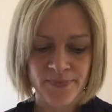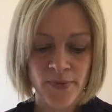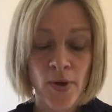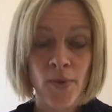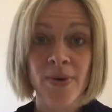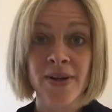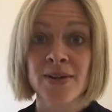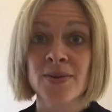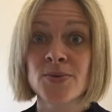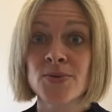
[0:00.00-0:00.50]

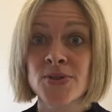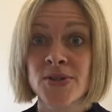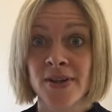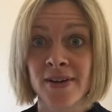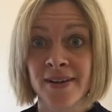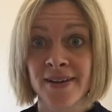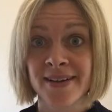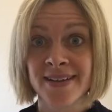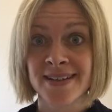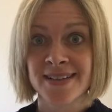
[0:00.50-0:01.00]
Oh, and I also
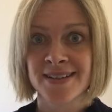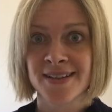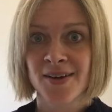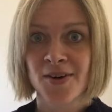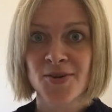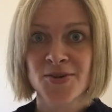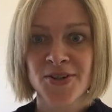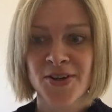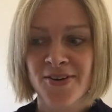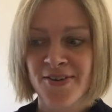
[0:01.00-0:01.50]
liked,
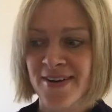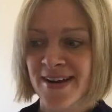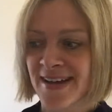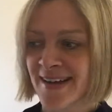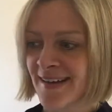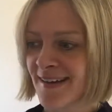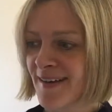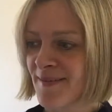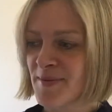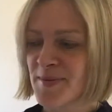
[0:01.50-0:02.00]
I was
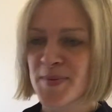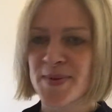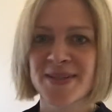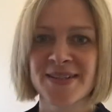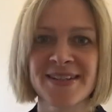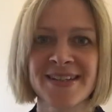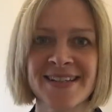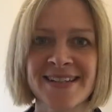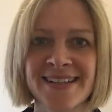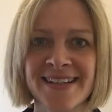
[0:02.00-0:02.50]
supposed
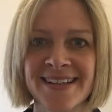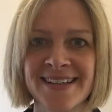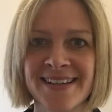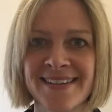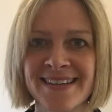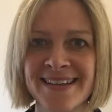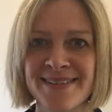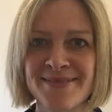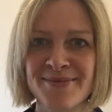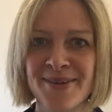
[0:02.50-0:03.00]
to do this, I
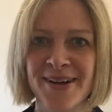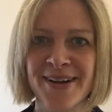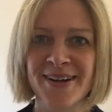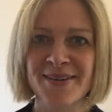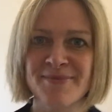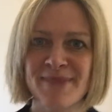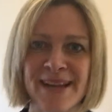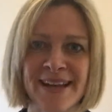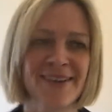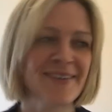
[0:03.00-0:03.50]
think I'm going on
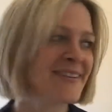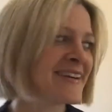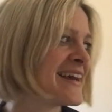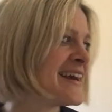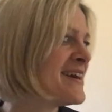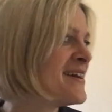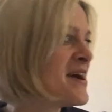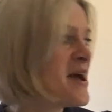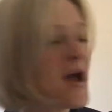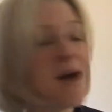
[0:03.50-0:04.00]
a bit long now,